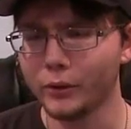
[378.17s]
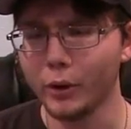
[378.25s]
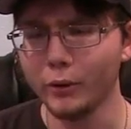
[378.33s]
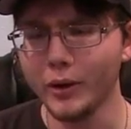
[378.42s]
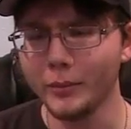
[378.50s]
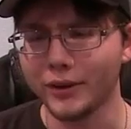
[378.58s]
The
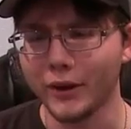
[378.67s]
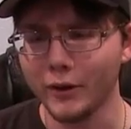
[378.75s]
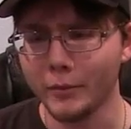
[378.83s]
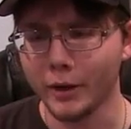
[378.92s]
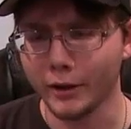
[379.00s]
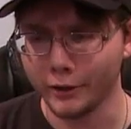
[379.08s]
Grown-Ups,
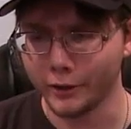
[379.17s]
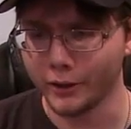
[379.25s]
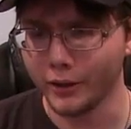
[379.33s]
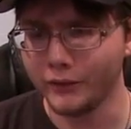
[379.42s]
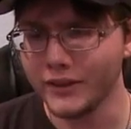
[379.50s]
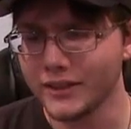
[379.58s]
Harry Potter,
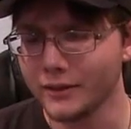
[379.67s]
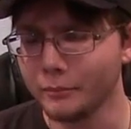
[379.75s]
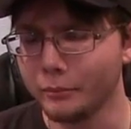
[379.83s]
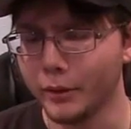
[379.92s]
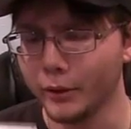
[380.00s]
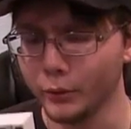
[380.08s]

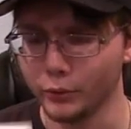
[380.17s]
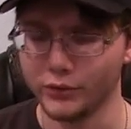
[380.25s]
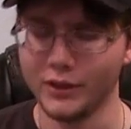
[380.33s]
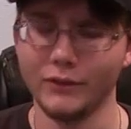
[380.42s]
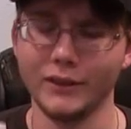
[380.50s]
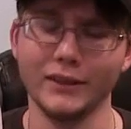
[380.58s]
Huffington Post
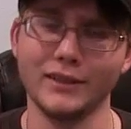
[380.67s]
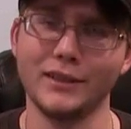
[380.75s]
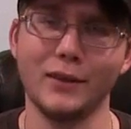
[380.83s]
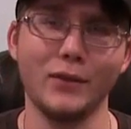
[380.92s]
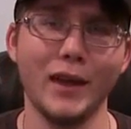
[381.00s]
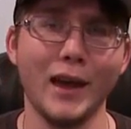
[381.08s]
evidently
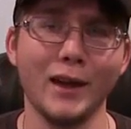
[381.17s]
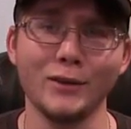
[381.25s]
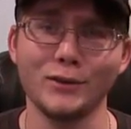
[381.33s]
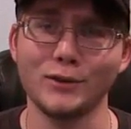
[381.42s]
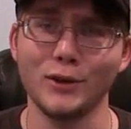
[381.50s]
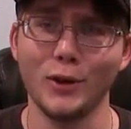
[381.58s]
said
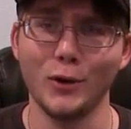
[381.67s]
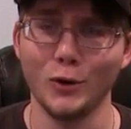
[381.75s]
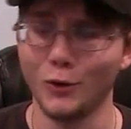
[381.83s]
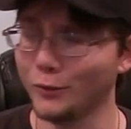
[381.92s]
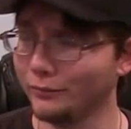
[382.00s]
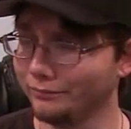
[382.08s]
that,
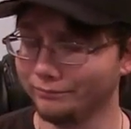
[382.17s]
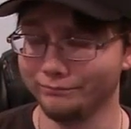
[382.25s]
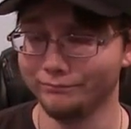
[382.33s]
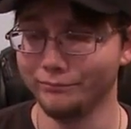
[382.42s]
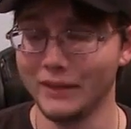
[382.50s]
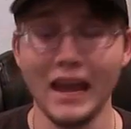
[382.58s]
so
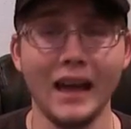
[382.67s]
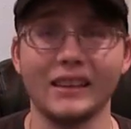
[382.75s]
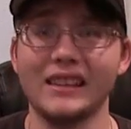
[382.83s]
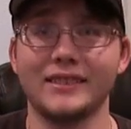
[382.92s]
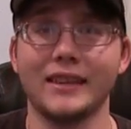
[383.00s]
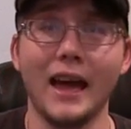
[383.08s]
yeah,
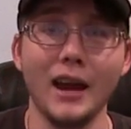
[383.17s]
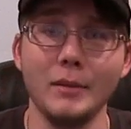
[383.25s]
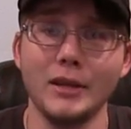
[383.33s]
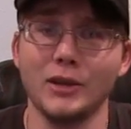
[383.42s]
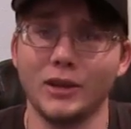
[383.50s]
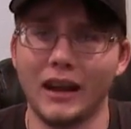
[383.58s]
it's gotta
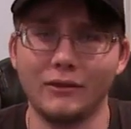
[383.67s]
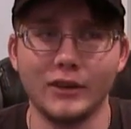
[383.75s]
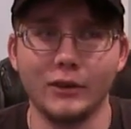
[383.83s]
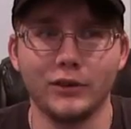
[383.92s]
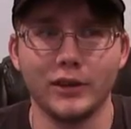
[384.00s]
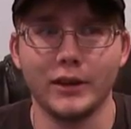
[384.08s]
be good. I've
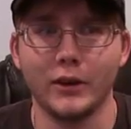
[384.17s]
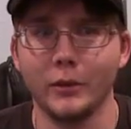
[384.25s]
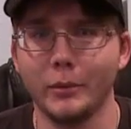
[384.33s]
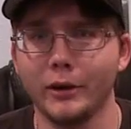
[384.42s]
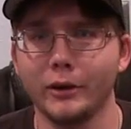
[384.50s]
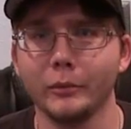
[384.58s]
never seen Harry
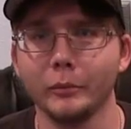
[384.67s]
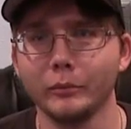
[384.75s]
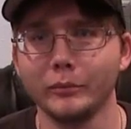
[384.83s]
Potter.